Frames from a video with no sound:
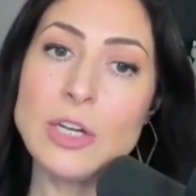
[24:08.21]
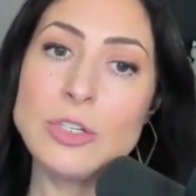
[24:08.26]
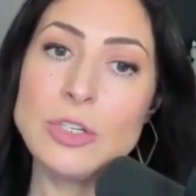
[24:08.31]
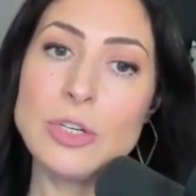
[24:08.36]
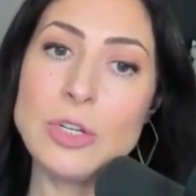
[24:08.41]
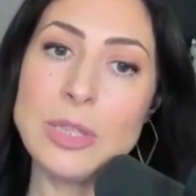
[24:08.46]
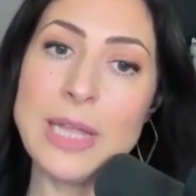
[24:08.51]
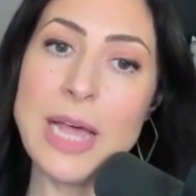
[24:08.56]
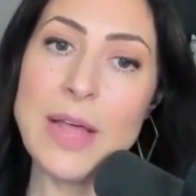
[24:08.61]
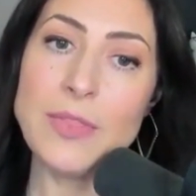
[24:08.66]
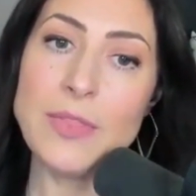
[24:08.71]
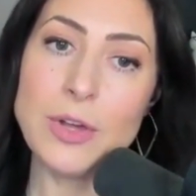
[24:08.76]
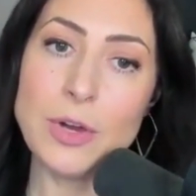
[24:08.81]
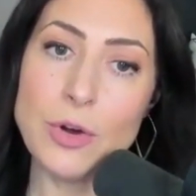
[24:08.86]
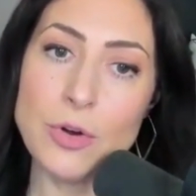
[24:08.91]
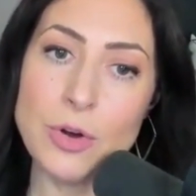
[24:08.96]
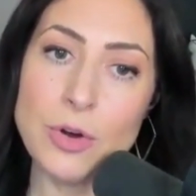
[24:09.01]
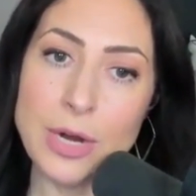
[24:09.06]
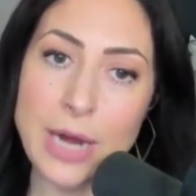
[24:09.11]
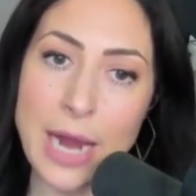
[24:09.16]
to let the
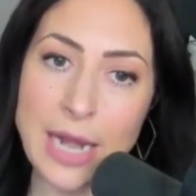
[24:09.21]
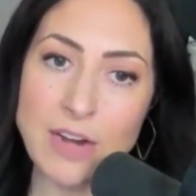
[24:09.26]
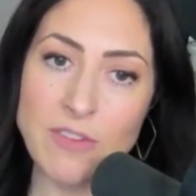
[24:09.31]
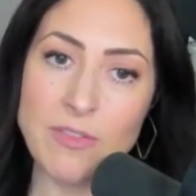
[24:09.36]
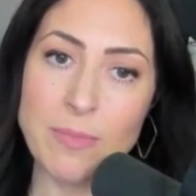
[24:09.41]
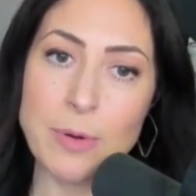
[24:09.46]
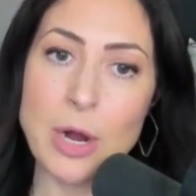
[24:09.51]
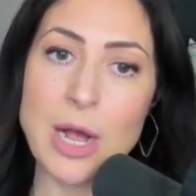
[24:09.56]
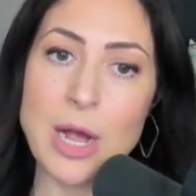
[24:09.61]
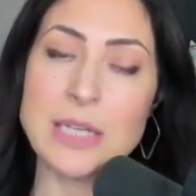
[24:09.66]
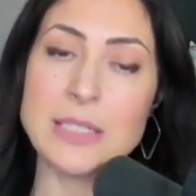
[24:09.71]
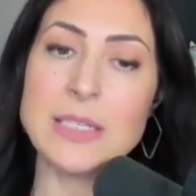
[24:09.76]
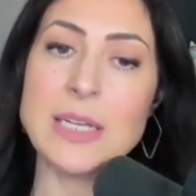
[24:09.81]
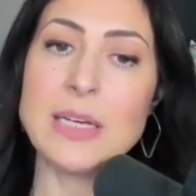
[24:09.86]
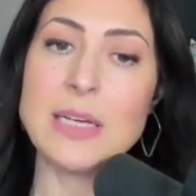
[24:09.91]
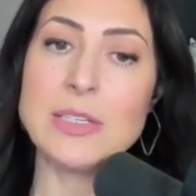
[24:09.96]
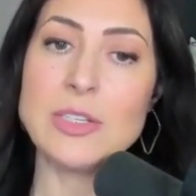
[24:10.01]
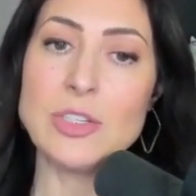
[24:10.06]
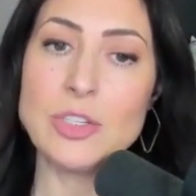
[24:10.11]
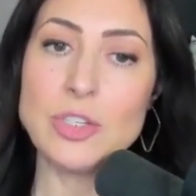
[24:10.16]
creative
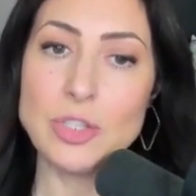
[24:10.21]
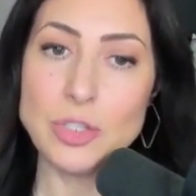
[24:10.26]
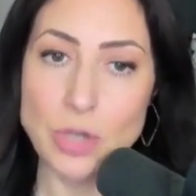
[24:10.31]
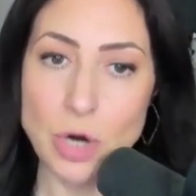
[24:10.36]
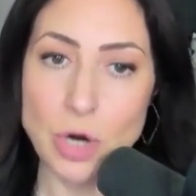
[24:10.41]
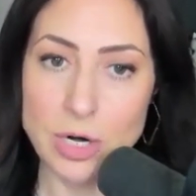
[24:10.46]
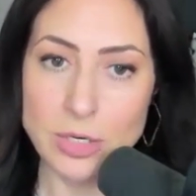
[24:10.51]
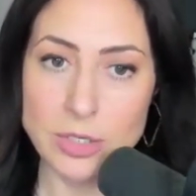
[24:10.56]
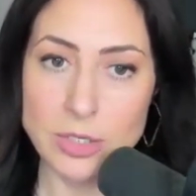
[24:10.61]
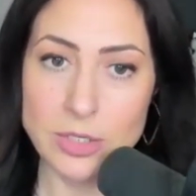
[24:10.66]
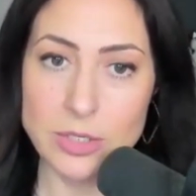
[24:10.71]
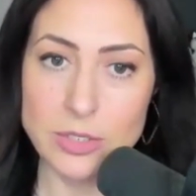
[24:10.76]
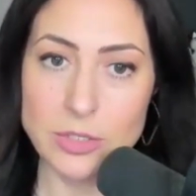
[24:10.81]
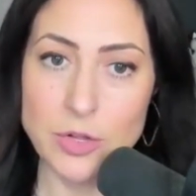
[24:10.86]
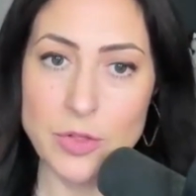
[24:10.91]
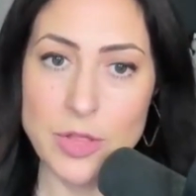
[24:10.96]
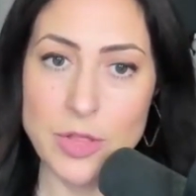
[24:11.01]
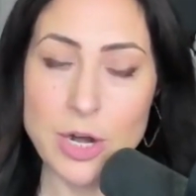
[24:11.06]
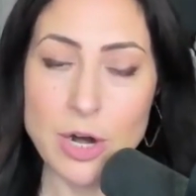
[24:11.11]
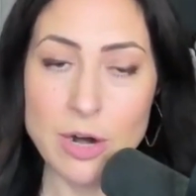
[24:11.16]
process start
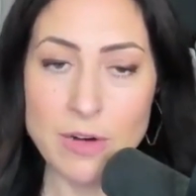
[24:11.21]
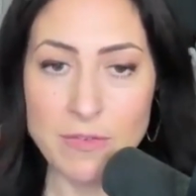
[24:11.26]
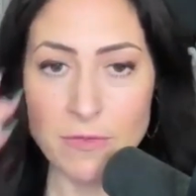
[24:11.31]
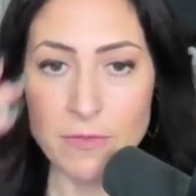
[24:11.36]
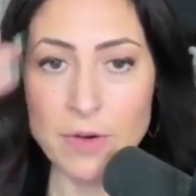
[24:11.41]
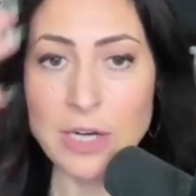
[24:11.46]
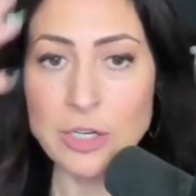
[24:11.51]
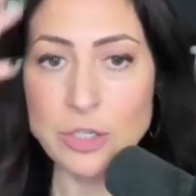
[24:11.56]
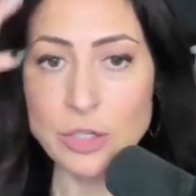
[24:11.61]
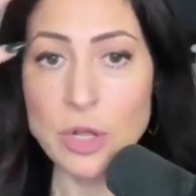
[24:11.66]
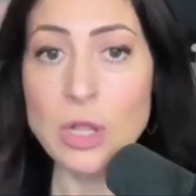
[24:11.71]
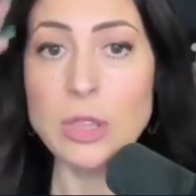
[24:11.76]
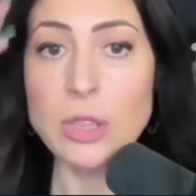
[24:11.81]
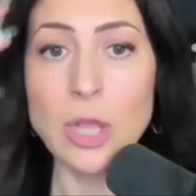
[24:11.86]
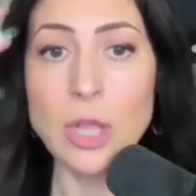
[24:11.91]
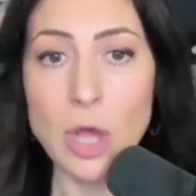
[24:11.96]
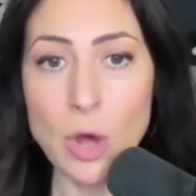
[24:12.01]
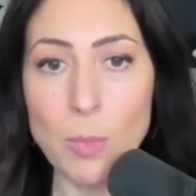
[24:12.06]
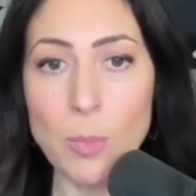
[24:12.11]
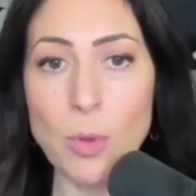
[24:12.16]
so that our frontal
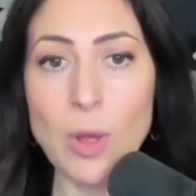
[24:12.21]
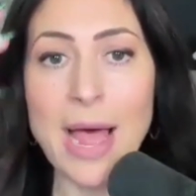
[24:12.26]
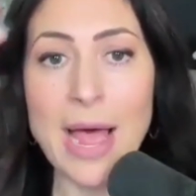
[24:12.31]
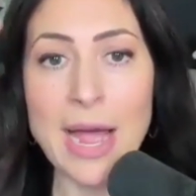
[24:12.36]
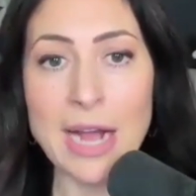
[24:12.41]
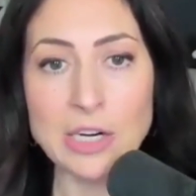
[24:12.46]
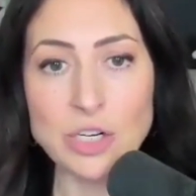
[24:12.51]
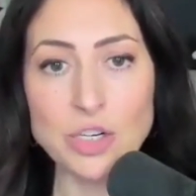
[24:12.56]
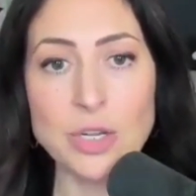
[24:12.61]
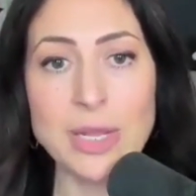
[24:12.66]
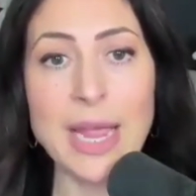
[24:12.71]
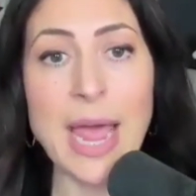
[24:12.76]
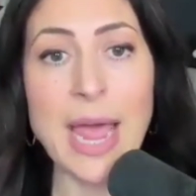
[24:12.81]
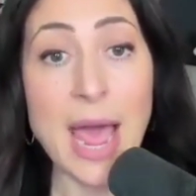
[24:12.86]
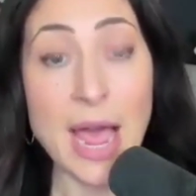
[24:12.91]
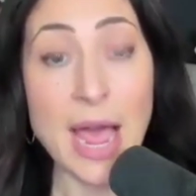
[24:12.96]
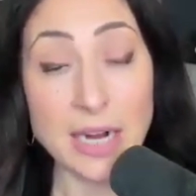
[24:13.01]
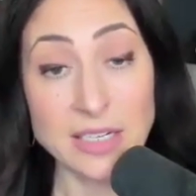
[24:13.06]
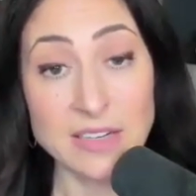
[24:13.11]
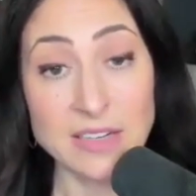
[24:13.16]
lobe will actually
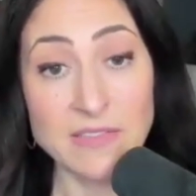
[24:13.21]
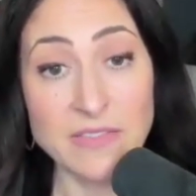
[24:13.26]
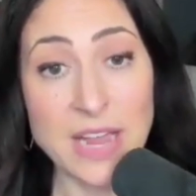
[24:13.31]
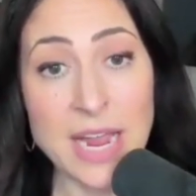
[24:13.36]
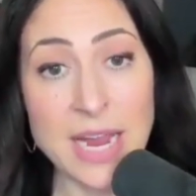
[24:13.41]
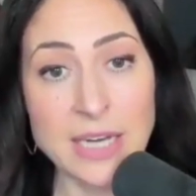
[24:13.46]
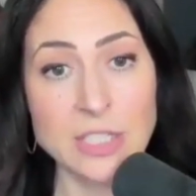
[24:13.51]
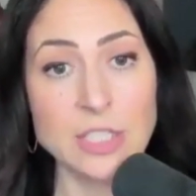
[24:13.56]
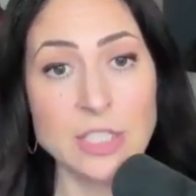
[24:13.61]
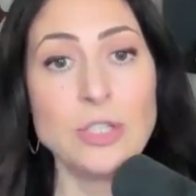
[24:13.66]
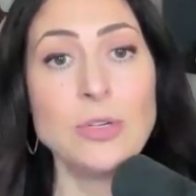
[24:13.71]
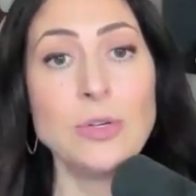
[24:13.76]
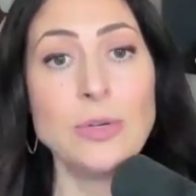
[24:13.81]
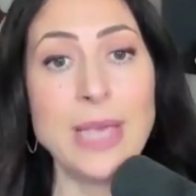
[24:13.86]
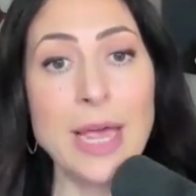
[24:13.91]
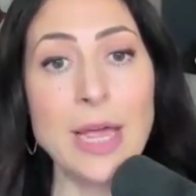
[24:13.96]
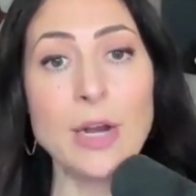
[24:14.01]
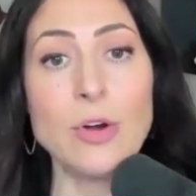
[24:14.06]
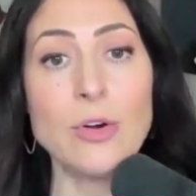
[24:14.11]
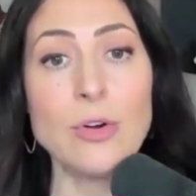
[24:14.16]
activate to
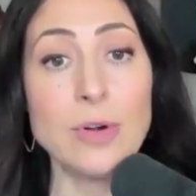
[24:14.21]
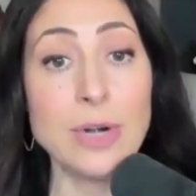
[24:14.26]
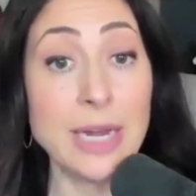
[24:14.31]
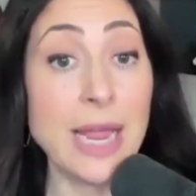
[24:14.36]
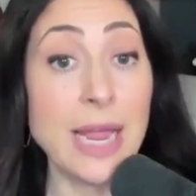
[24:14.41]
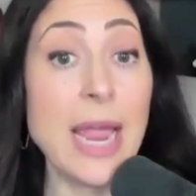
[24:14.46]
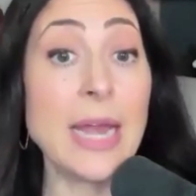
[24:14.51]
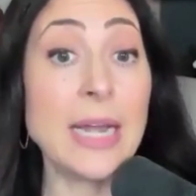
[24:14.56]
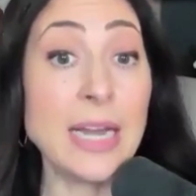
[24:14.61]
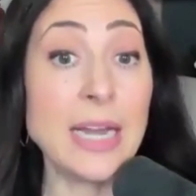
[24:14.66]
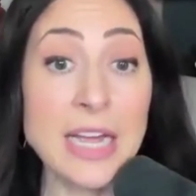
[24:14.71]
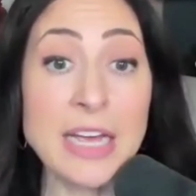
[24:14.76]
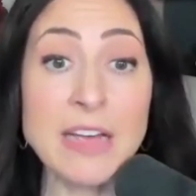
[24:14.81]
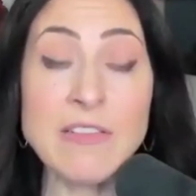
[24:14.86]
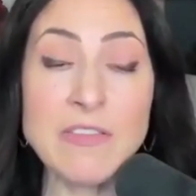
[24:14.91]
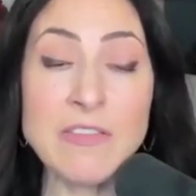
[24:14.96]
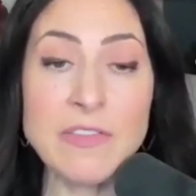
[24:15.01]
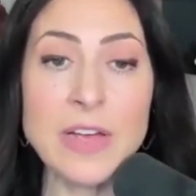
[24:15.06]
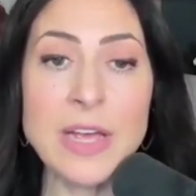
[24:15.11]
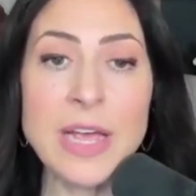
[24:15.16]
get
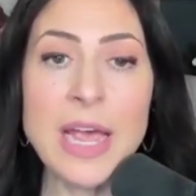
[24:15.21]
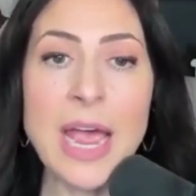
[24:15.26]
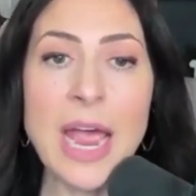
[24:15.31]
creative